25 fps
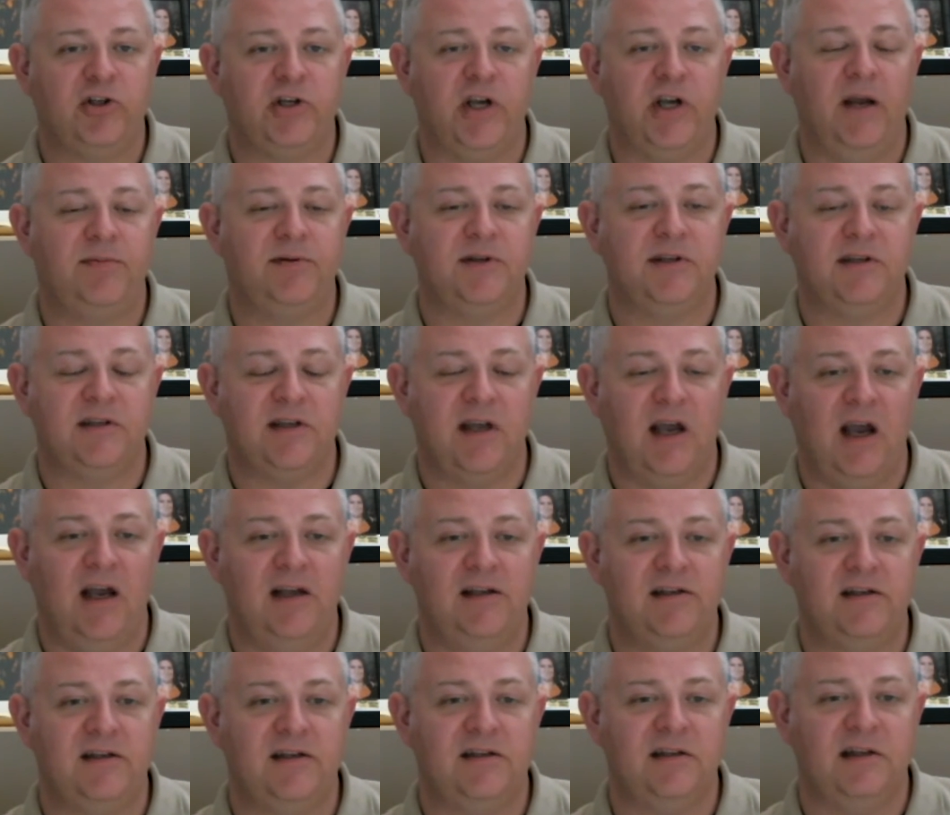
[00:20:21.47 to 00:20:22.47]
shapes and
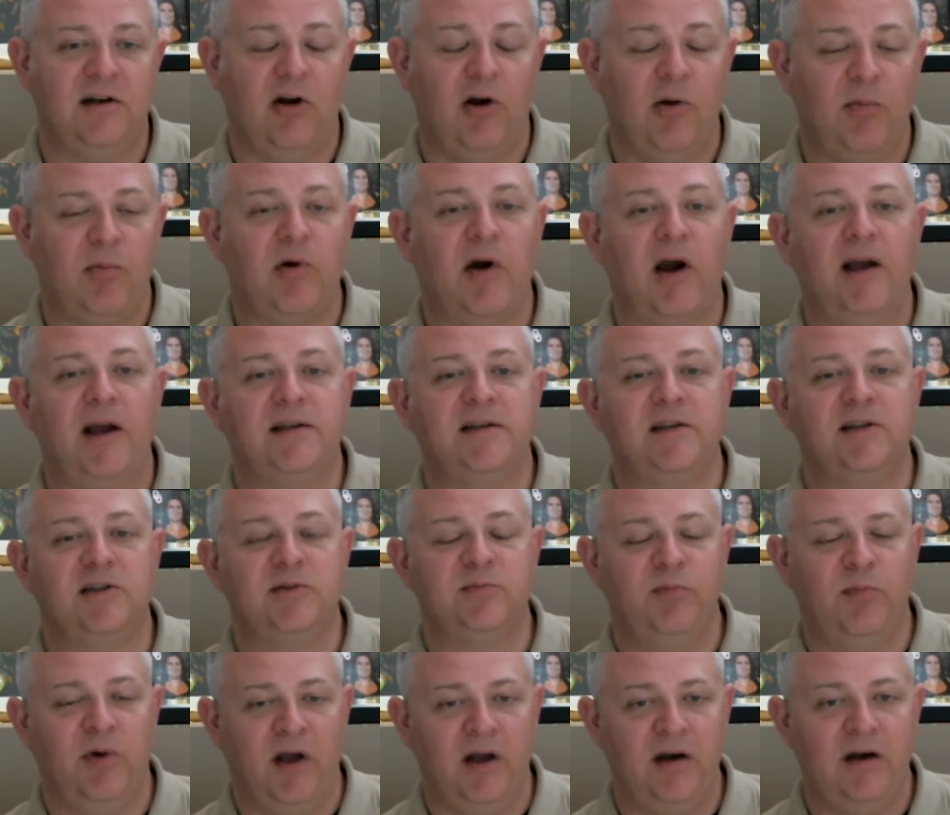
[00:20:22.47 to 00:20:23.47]
sizes and all prices,
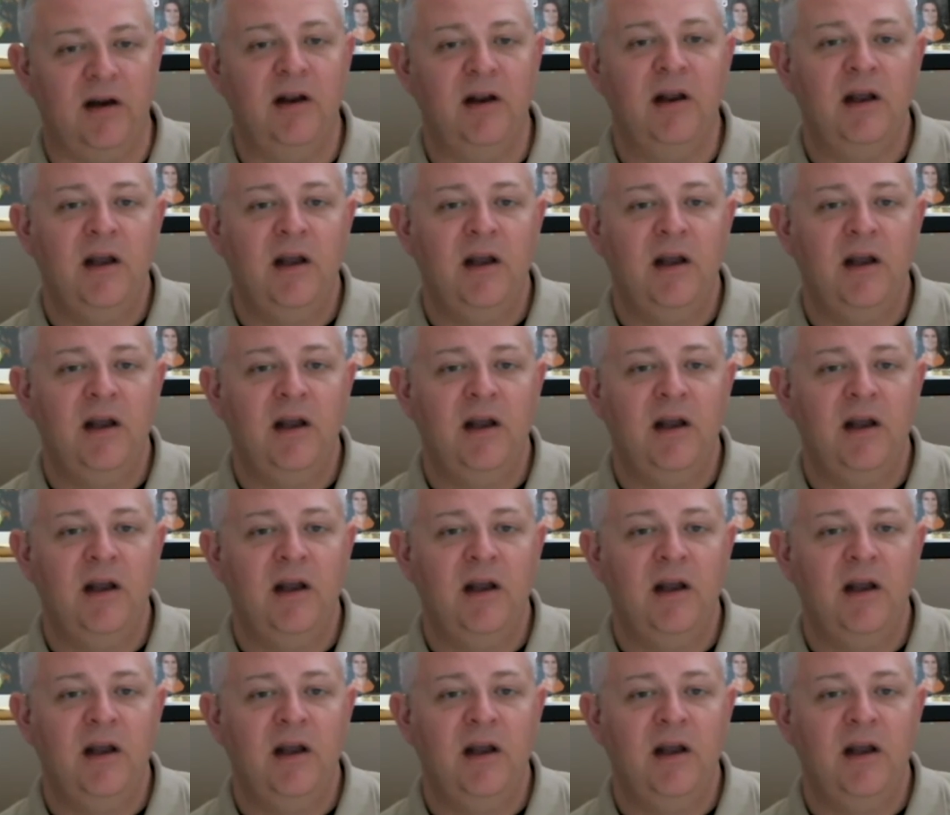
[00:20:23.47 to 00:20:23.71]
but